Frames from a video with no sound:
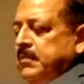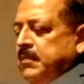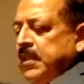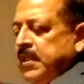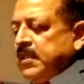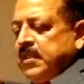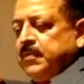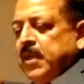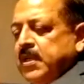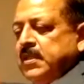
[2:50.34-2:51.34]
But then
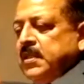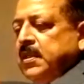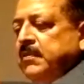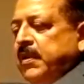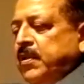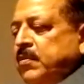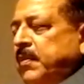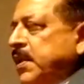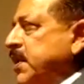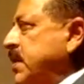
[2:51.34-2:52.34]
Tripathi conveyed to
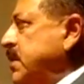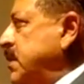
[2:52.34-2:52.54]
me that